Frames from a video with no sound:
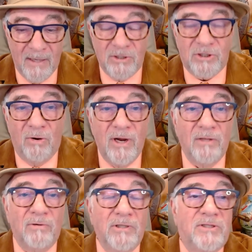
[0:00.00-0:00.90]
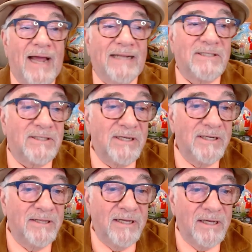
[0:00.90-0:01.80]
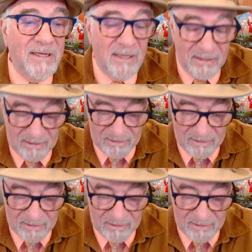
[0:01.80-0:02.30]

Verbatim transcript: So, in other words, that's the uh,